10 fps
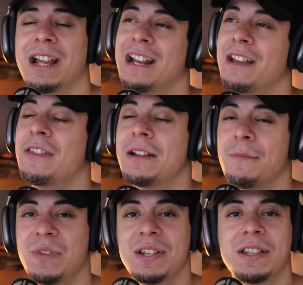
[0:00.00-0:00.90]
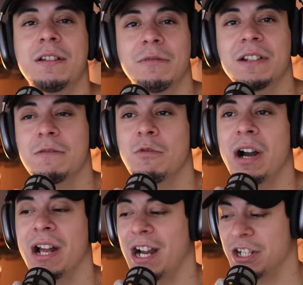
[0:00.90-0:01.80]
And I think this is the reason
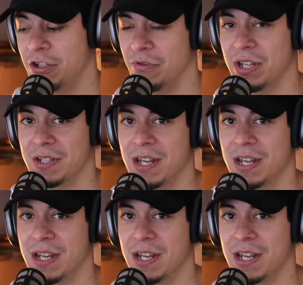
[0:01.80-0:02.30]
why I do this.